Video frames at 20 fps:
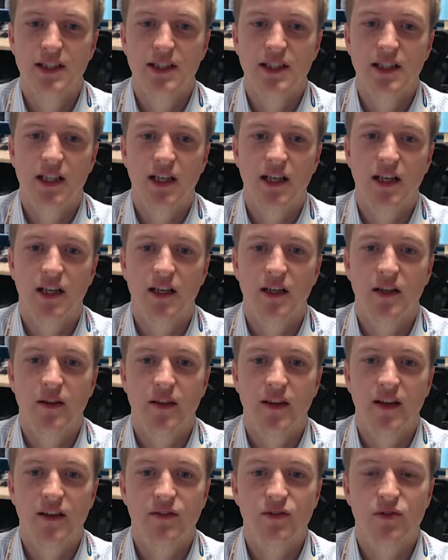
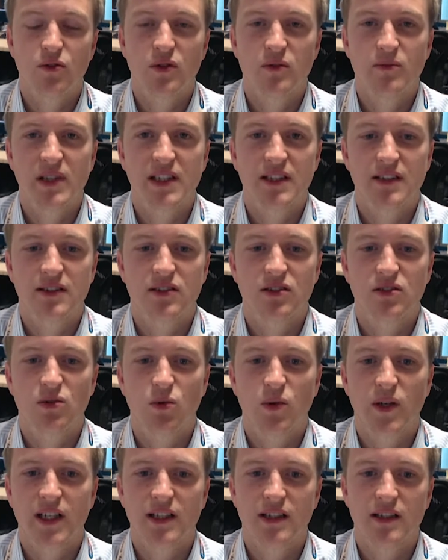Therefore, the big
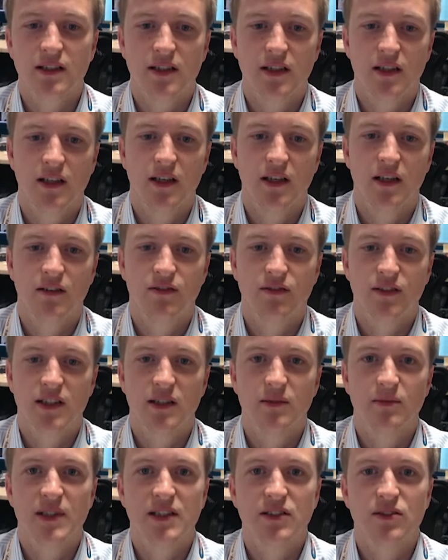swing
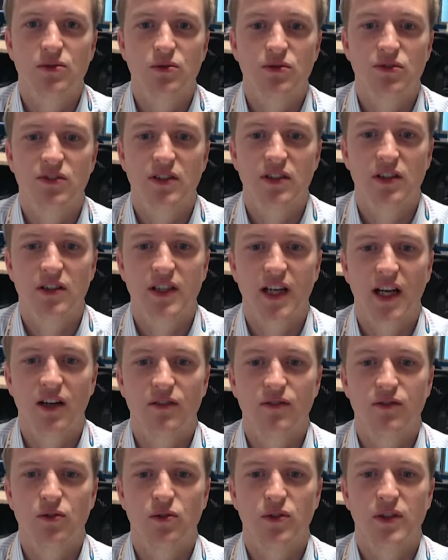fundamentals to look
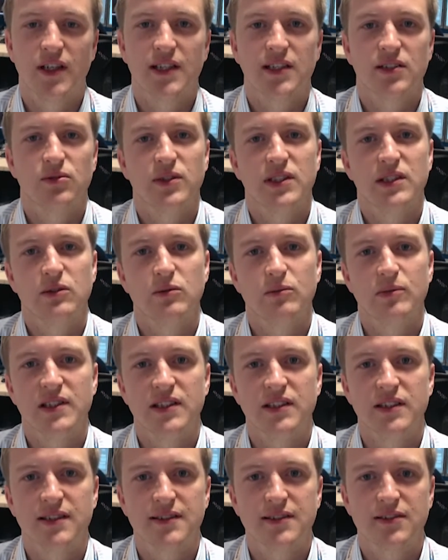out for next week will be
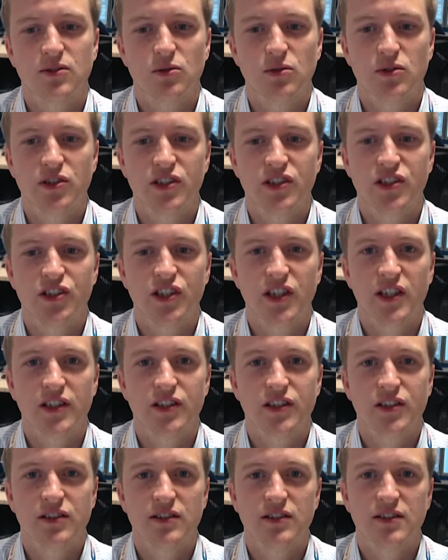the storage
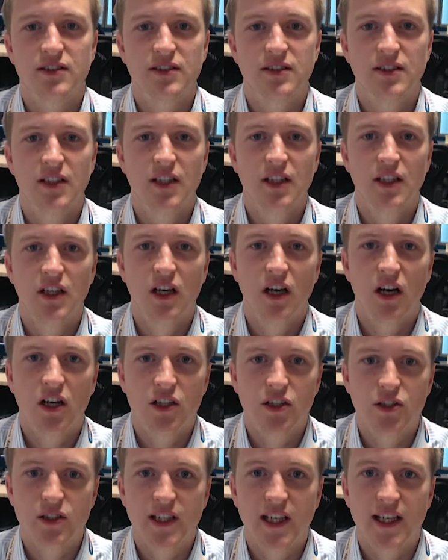injections,
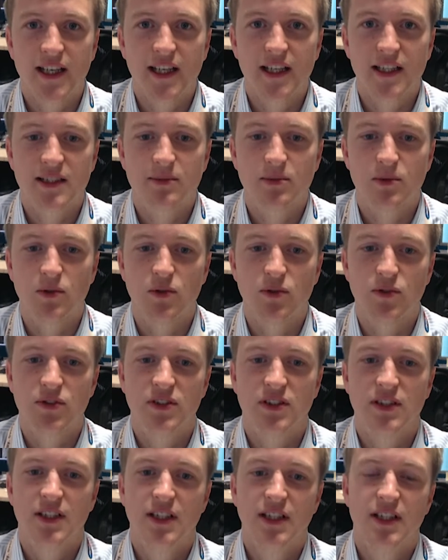IUK
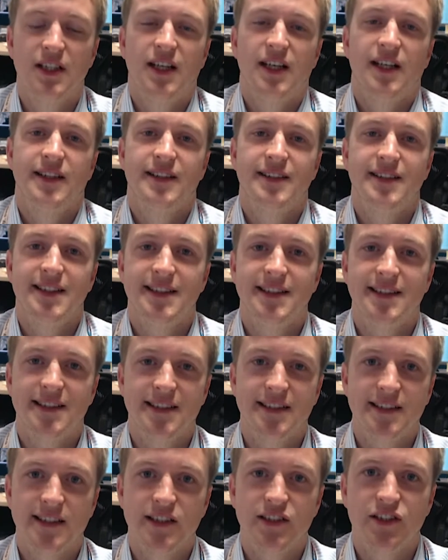exports, and the
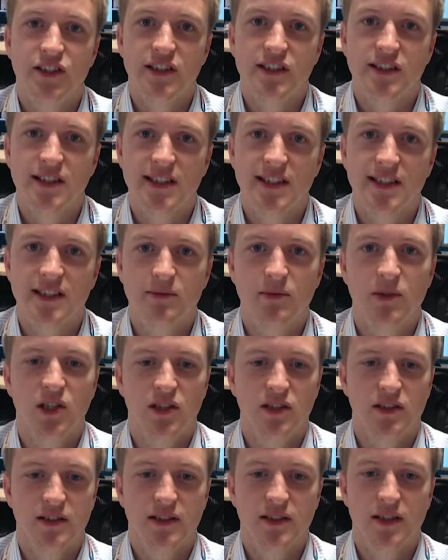CCGT
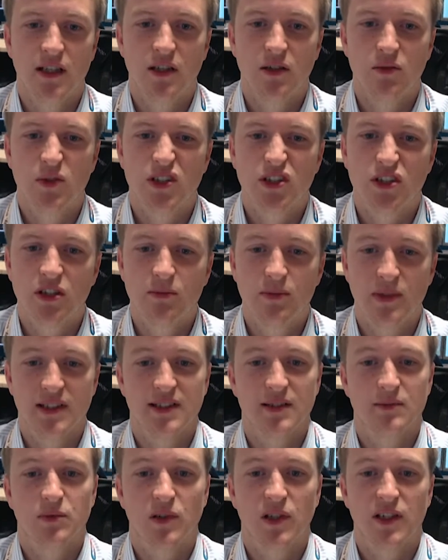demand, which could be
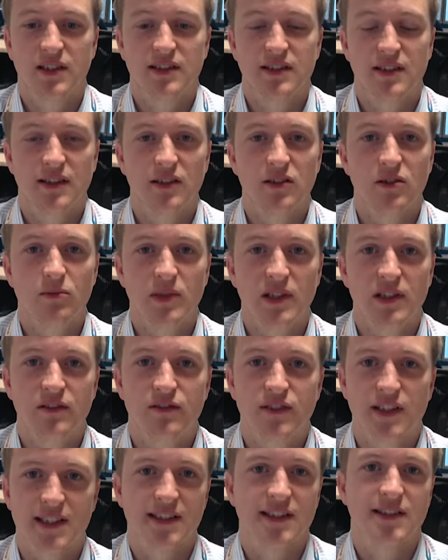suppressed a little bit thanks